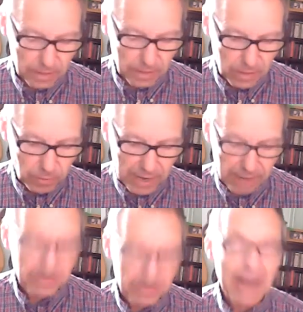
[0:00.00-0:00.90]
we have
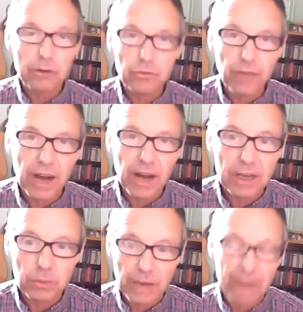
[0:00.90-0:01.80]
house fires.
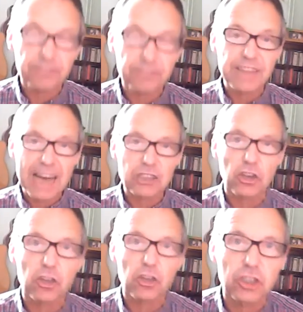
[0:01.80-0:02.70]
We have thatched
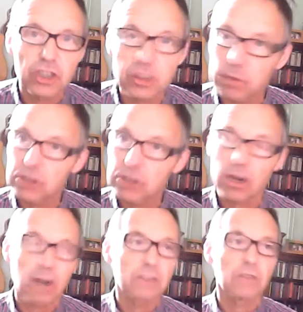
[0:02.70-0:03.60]
cottages, which
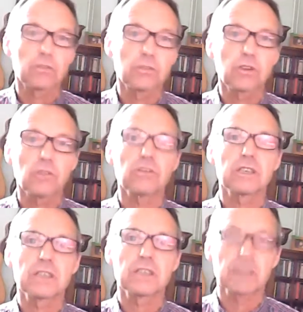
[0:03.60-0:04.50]
are
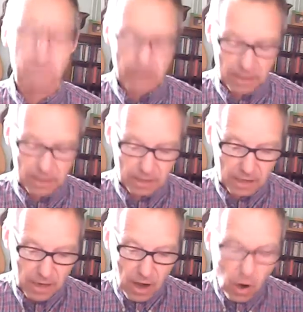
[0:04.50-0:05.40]
notoriously thing.
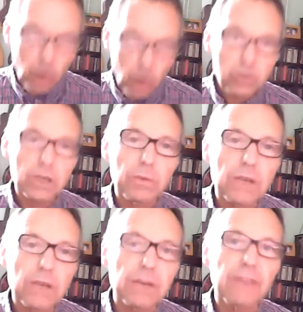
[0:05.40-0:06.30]
Also, we
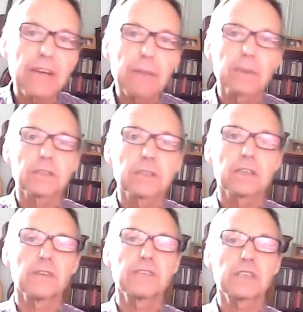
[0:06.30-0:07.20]
don't have an ambulance
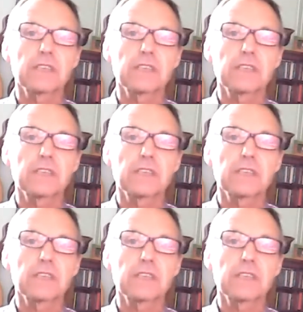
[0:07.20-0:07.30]
service,